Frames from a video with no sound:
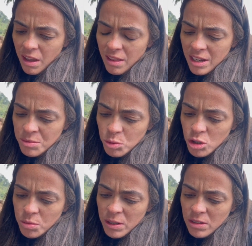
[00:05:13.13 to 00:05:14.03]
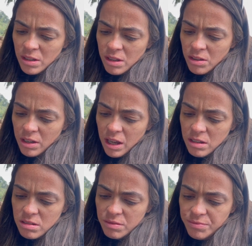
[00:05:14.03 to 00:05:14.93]
That's more sweeter than the other
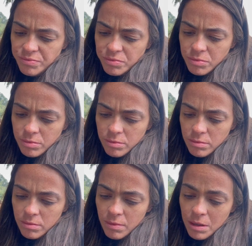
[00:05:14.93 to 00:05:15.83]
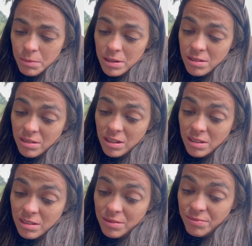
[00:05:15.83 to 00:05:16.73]
guys. But still nice.